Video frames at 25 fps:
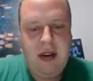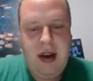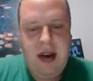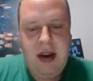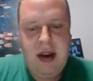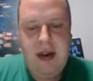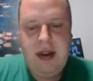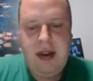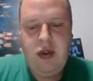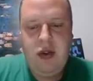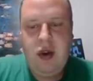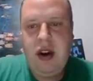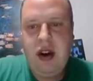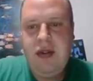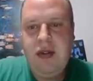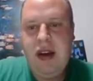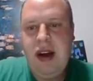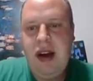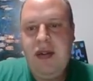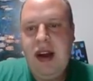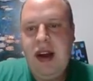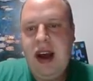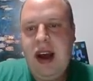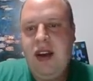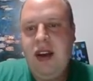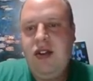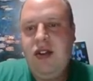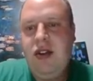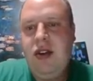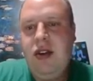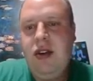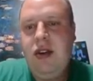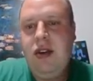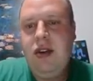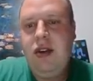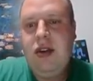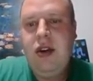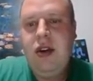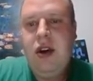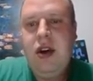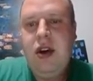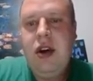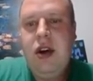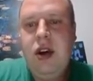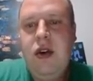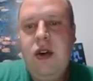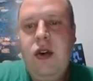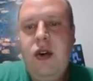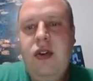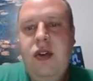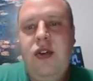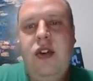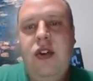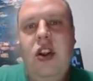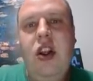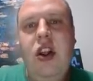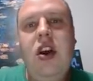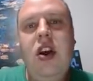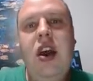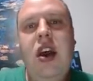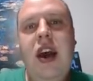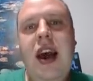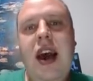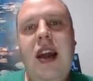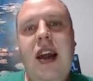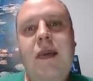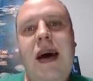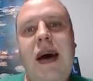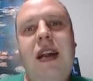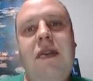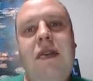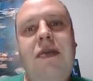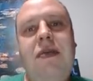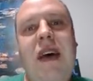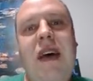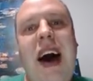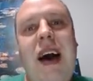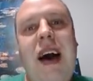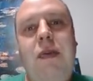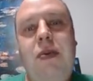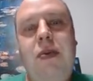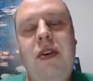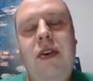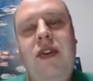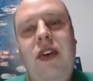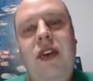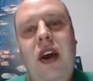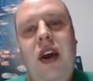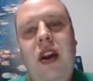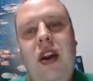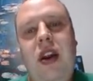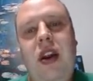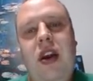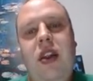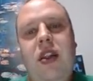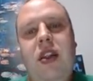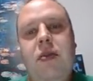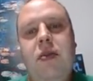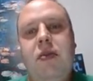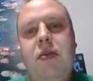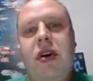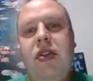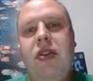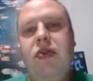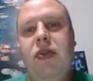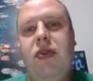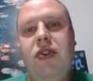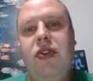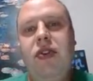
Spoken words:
divided by 25,000, we're still looking at about a 5% in the month